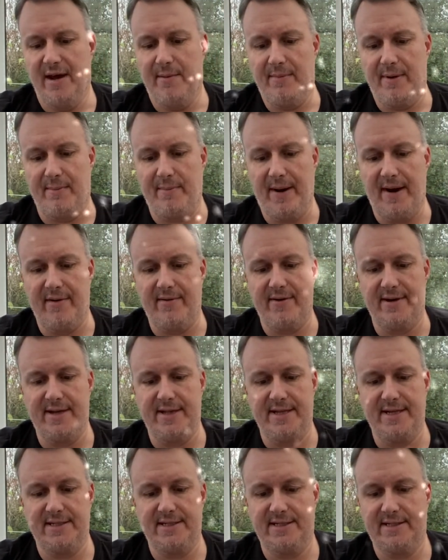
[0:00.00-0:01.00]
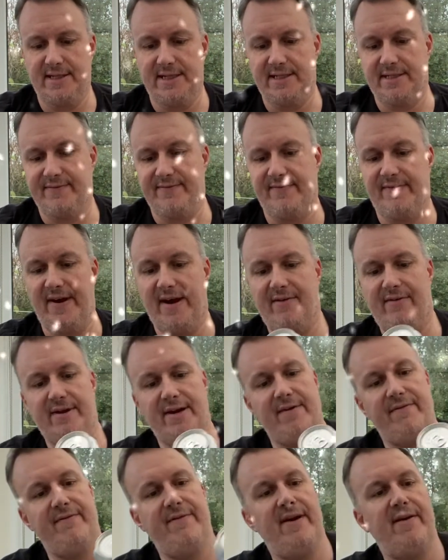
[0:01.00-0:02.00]
But apparently this is a very
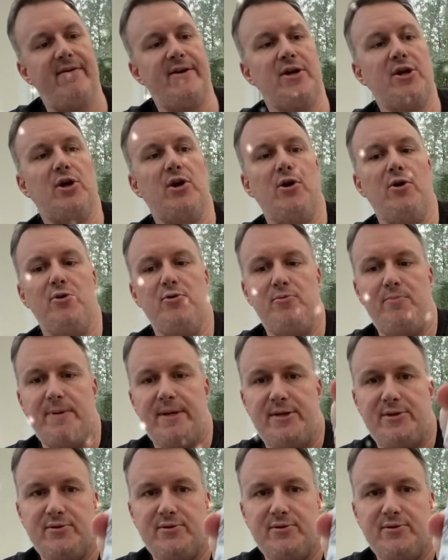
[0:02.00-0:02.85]
gloopy